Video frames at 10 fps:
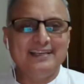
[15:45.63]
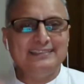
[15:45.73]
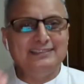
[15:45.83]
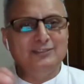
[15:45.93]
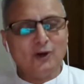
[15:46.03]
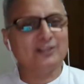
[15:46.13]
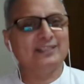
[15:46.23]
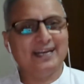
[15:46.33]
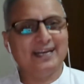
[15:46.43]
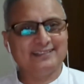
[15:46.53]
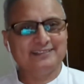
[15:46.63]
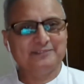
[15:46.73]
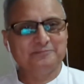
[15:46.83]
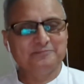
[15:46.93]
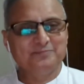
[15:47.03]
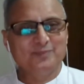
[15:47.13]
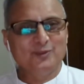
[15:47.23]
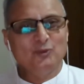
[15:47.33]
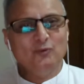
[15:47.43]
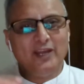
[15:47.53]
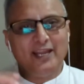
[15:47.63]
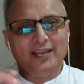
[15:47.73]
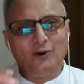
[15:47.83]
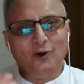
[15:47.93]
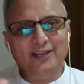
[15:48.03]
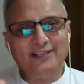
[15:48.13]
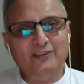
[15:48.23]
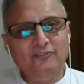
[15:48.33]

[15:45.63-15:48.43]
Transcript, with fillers: is not that so when i call it